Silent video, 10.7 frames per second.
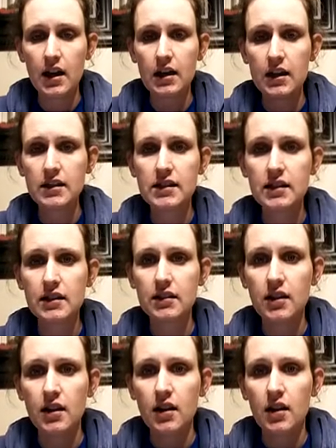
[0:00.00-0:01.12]
isn't
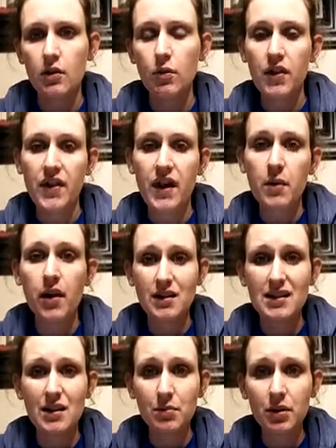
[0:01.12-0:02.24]
what they want
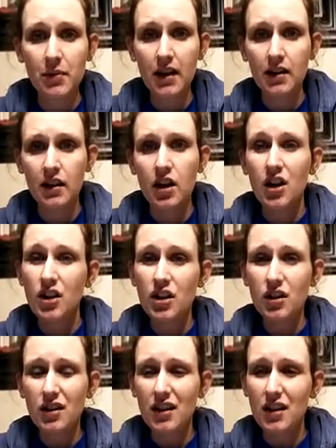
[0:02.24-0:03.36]
to implement.
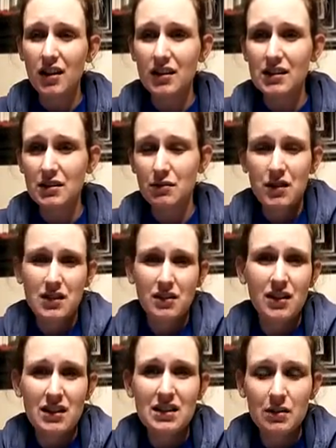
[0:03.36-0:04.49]
We still
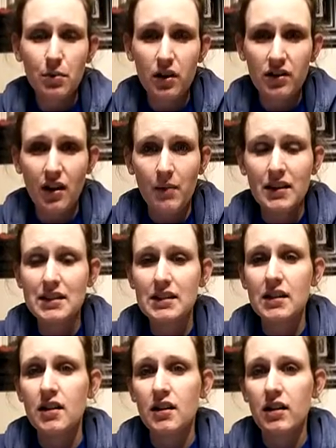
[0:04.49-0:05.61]
need to support them. It's
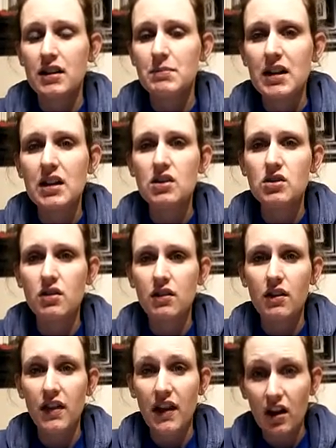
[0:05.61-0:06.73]
making sure
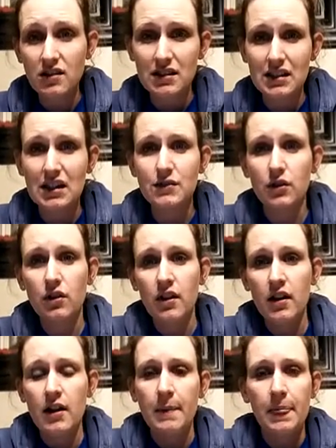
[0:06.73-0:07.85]
that they are successful
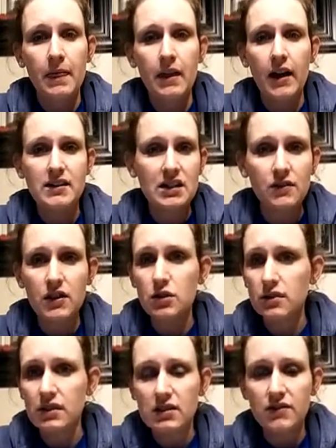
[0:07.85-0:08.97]
as
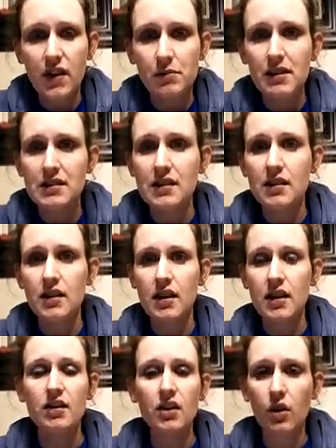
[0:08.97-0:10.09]
individuals, as families
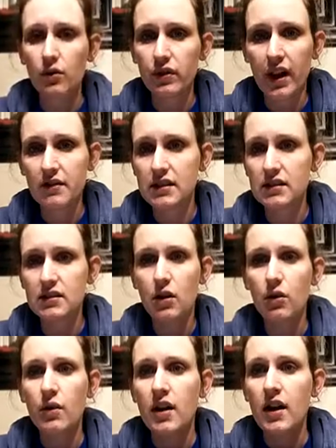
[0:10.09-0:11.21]
in their own lives.
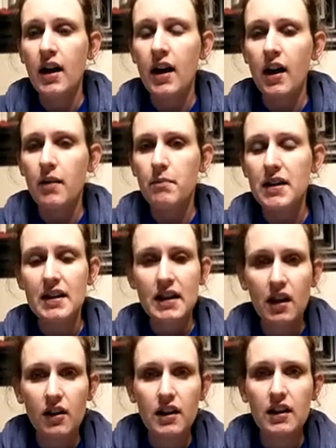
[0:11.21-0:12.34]
So being
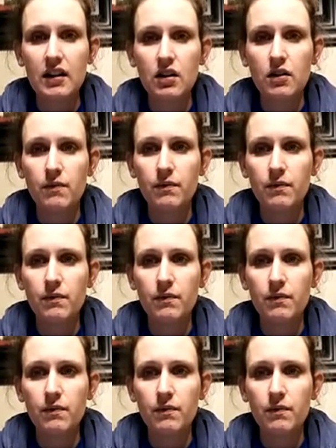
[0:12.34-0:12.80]
caring and